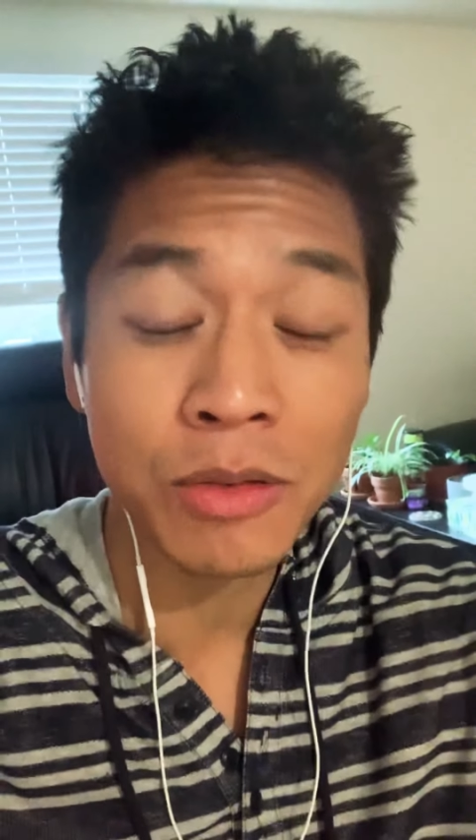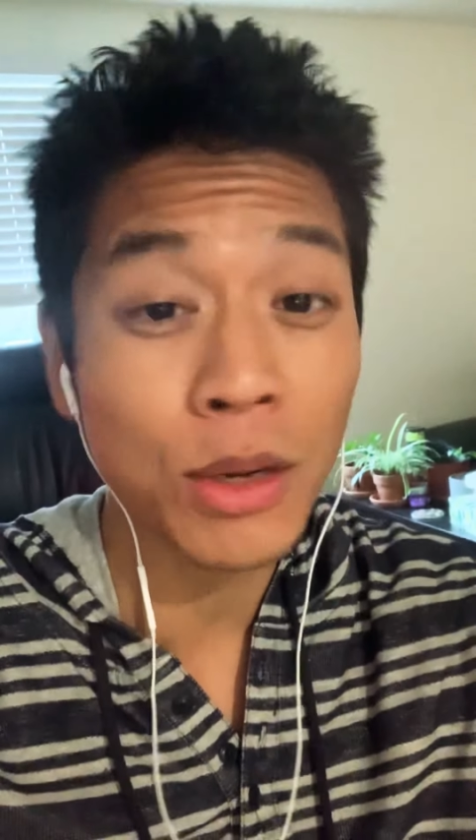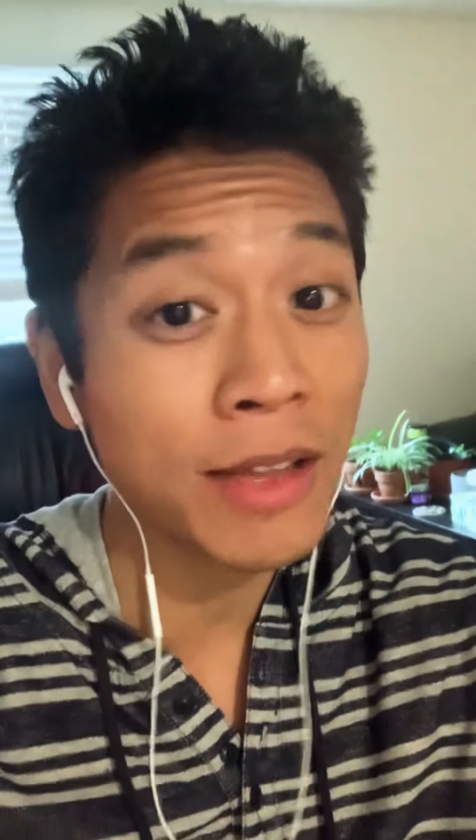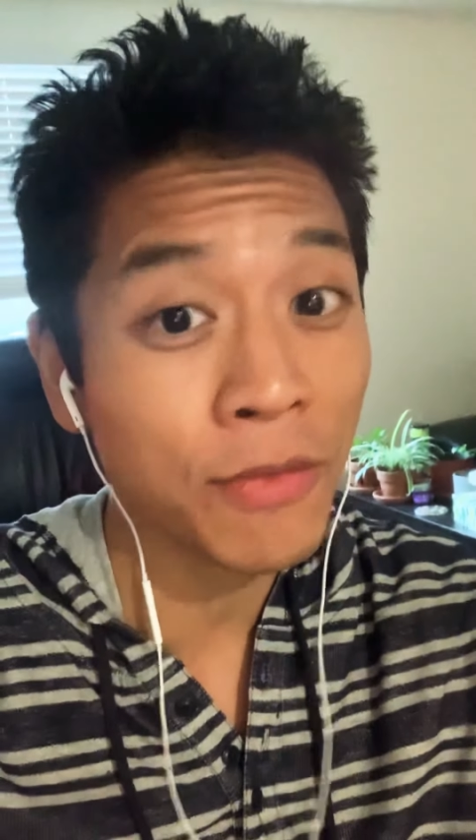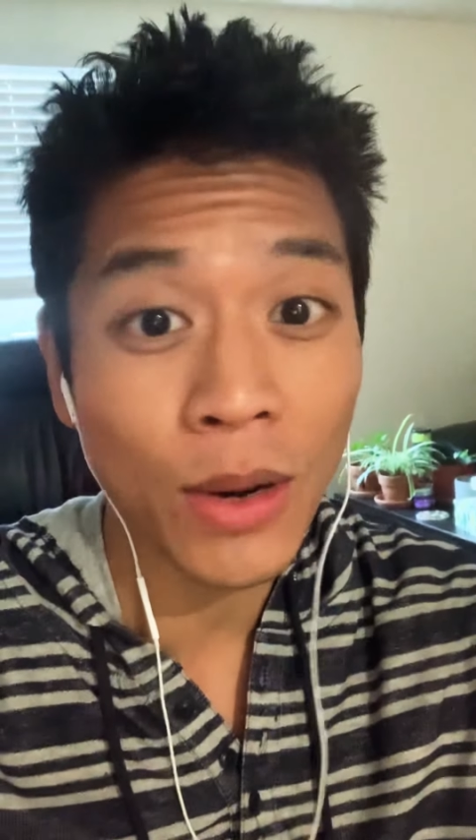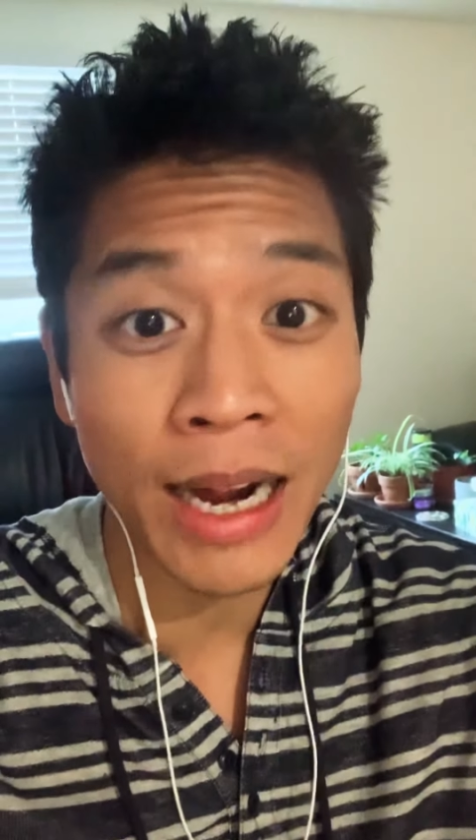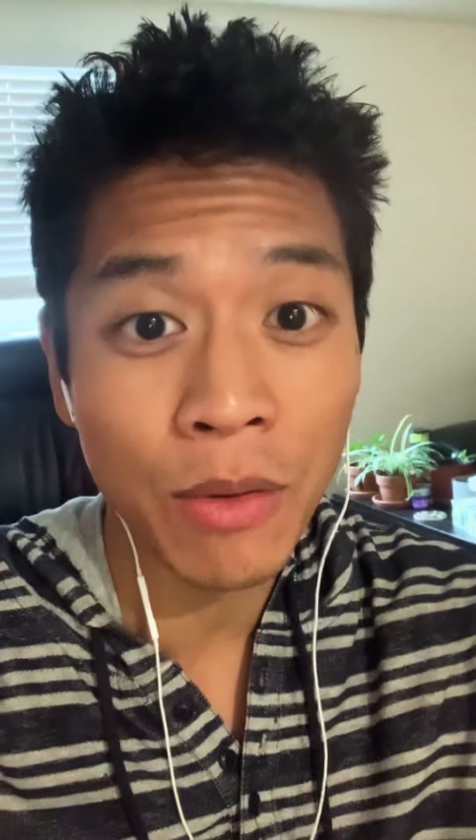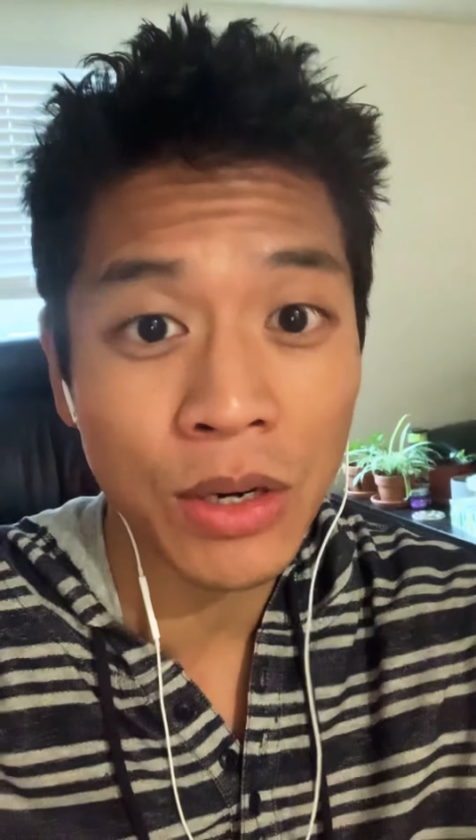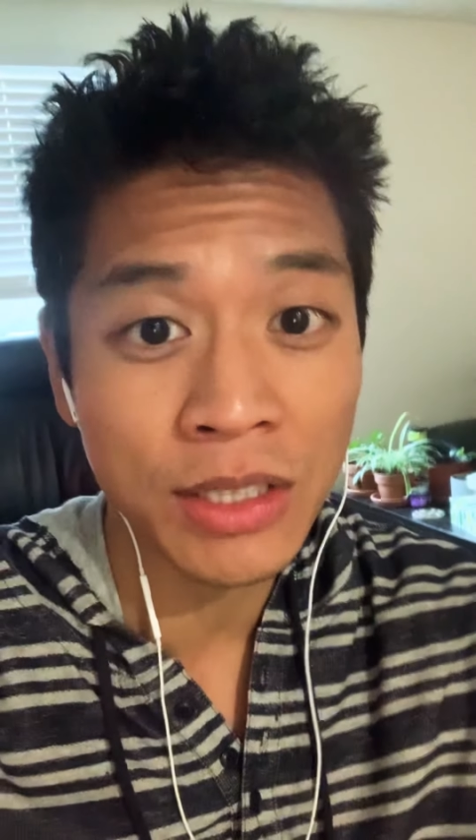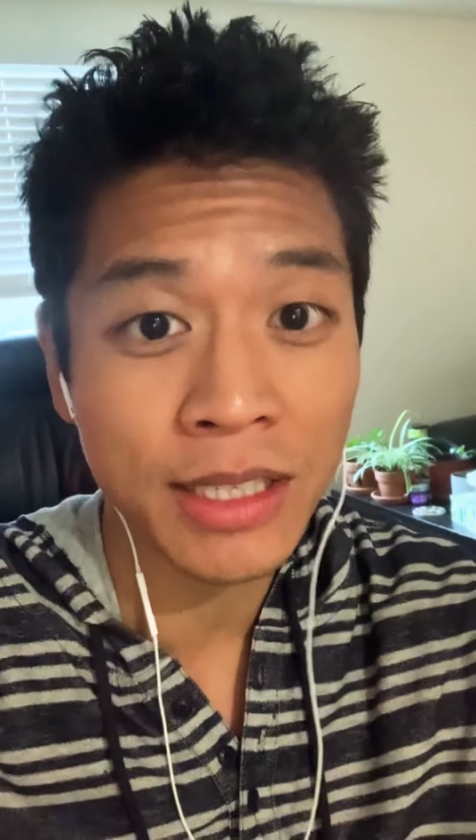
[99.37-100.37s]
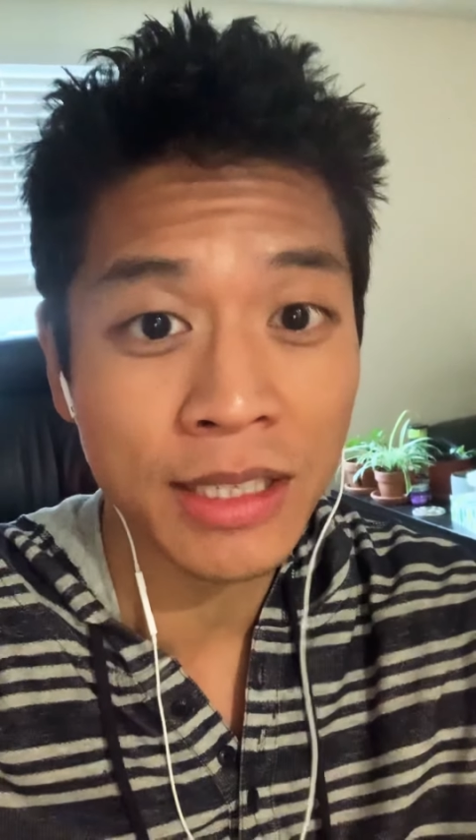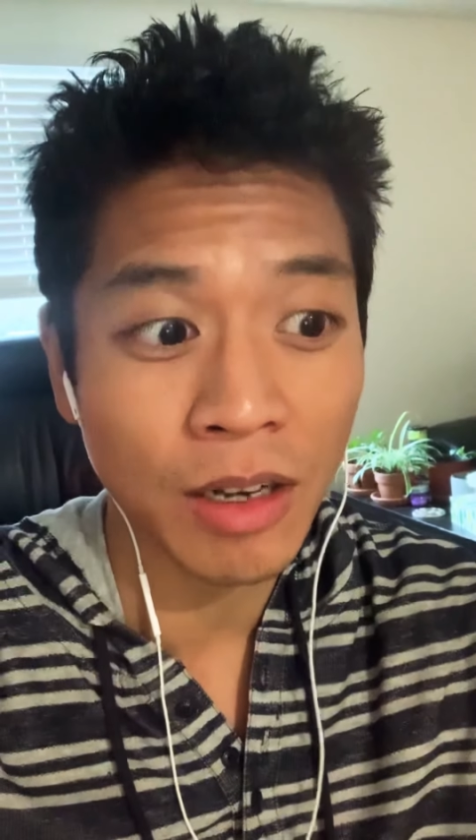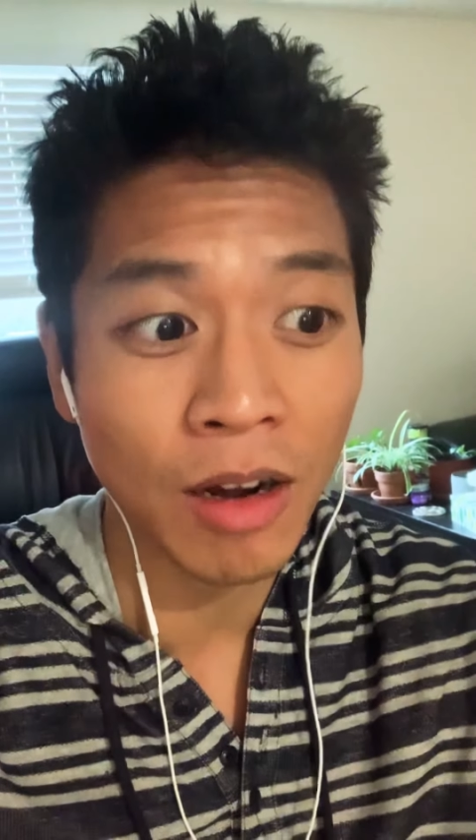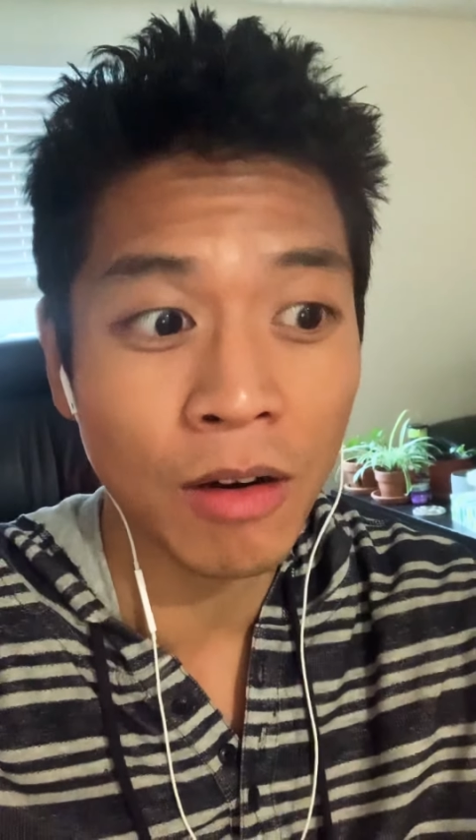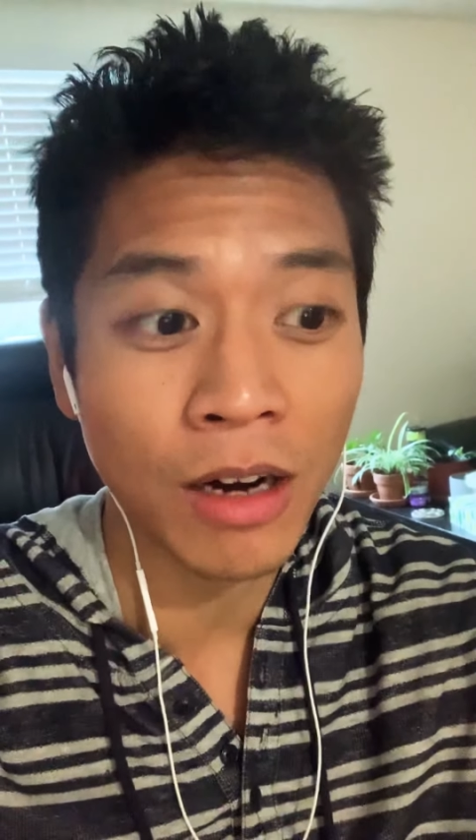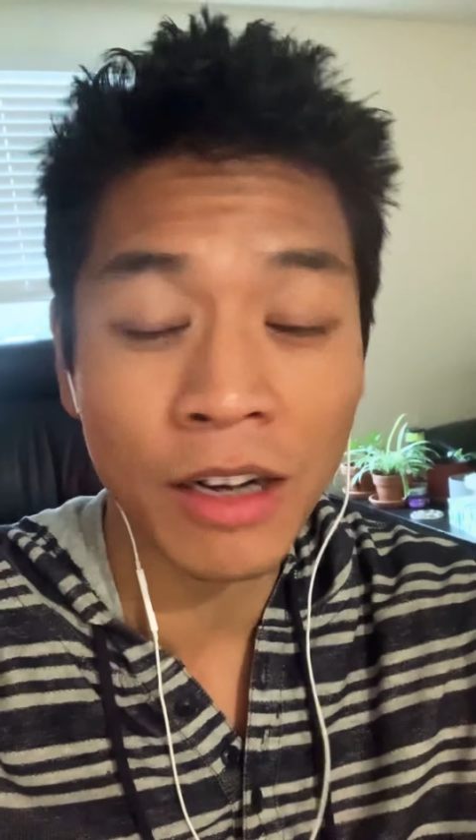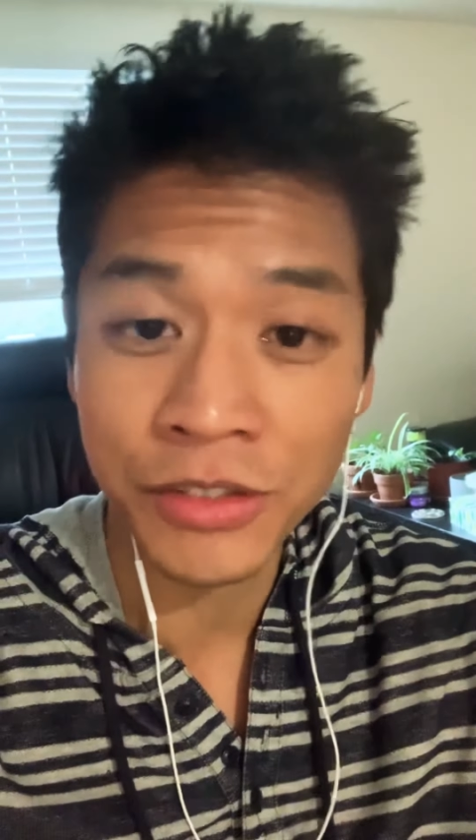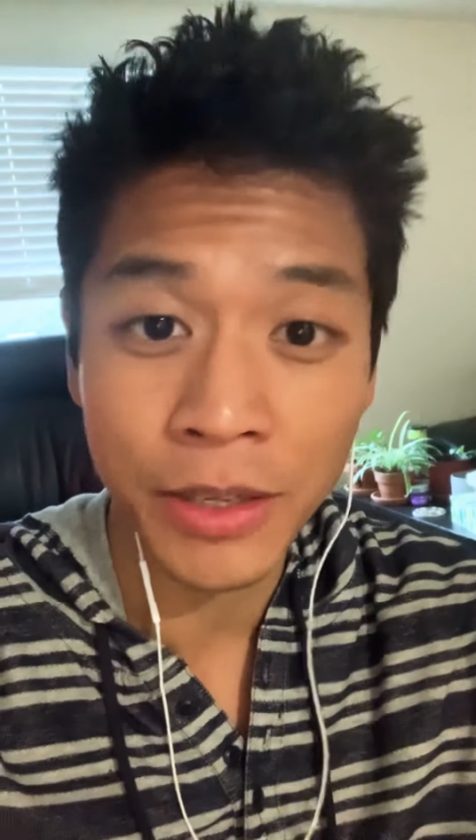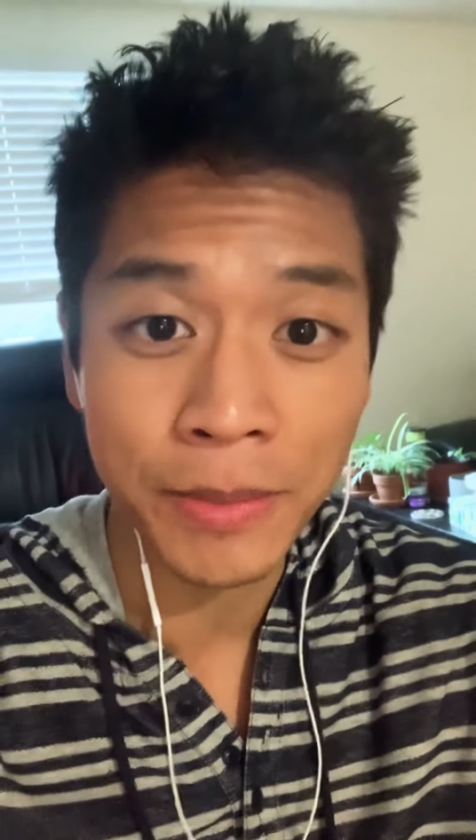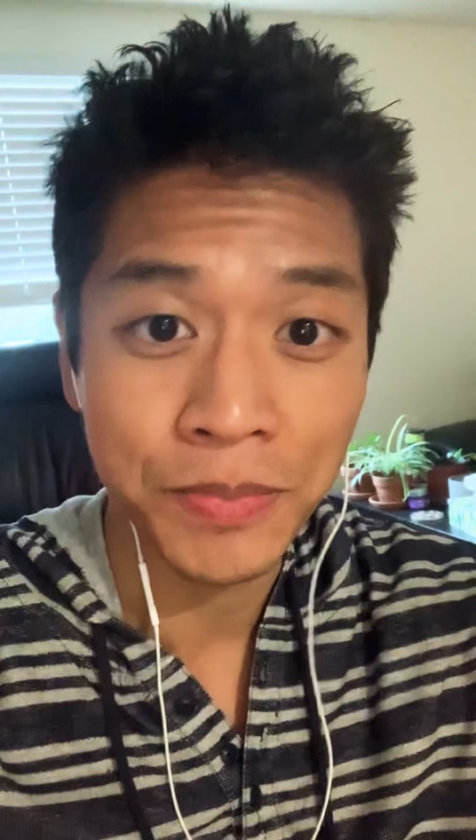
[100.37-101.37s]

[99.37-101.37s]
twenty-four hours is awesome.